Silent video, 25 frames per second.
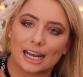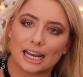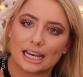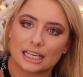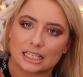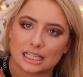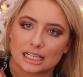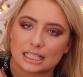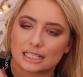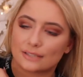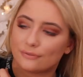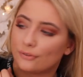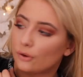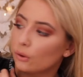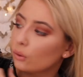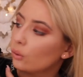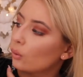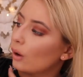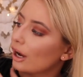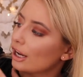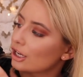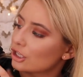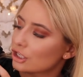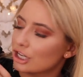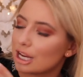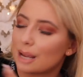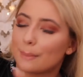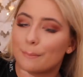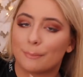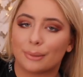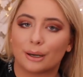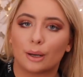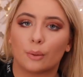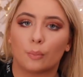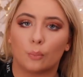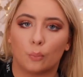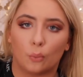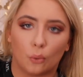it does feel quite cheap,
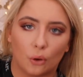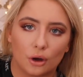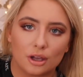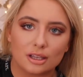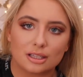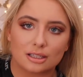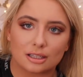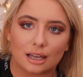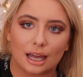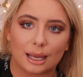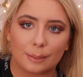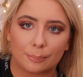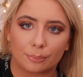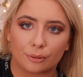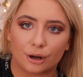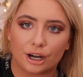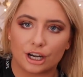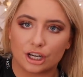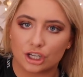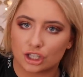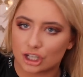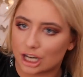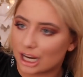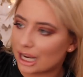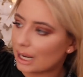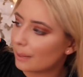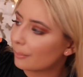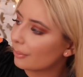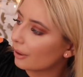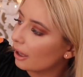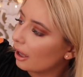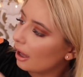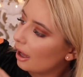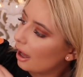but it was like pretty cheap.